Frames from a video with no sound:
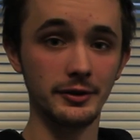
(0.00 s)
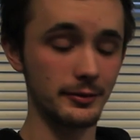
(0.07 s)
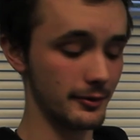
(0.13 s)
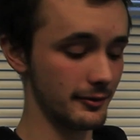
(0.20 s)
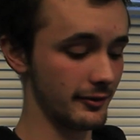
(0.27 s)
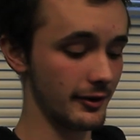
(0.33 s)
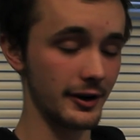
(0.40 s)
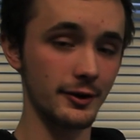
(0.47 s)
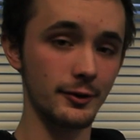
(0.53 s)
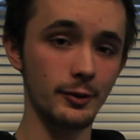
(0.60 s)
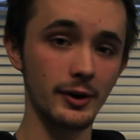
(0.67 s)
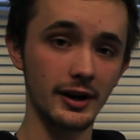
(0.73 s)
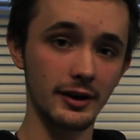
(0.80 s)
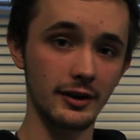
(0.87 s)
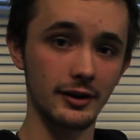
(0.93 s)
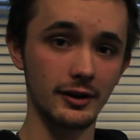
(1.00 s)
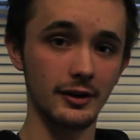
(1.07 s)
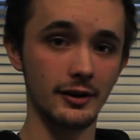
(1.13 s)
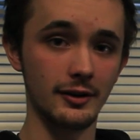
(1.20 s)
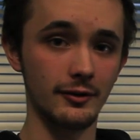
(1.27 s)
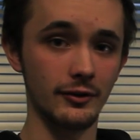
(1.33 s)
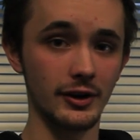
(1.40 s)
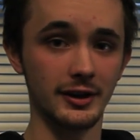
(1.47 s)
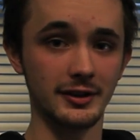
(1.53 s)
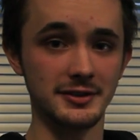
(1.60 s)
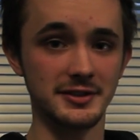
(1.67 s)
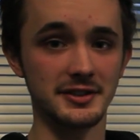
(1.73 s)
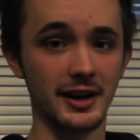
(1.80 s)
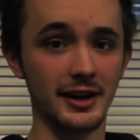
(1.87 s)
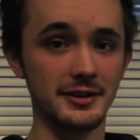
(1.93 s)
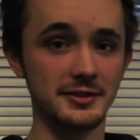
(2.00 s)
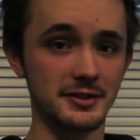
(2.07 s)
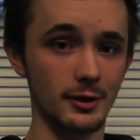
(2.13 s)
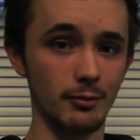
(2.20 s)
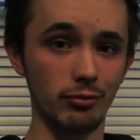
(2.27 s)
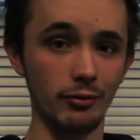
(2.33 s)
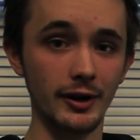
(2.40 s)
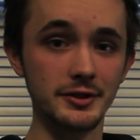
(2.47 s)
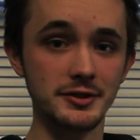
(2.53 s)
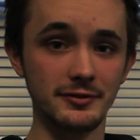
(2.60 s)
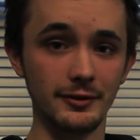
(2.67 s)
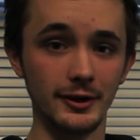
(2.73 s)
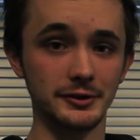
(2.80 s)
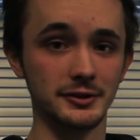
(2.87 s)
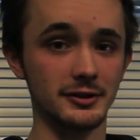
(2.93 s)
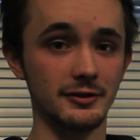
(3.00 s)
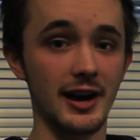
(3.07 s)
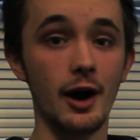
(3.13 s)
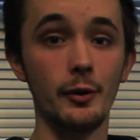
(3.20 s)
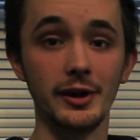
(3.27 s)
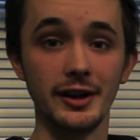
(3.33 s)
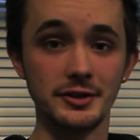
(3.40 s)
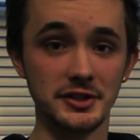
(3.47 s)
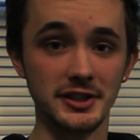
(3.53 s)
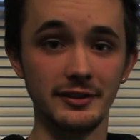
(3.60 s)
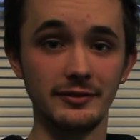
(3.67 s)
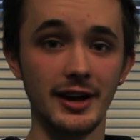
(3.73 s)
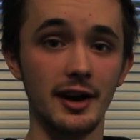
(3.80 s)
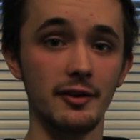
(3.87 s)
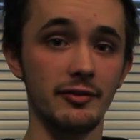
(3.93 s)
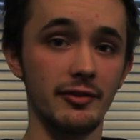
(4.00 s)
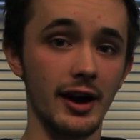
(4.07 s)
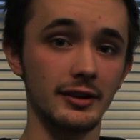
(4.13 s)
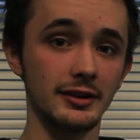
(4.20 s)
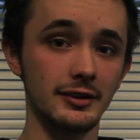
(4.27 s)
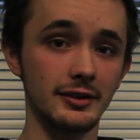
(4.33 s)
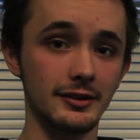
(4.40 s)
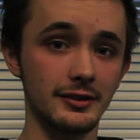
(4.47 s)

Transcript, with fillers: through a very quick, very concise, abridged version of how we achieve that effect.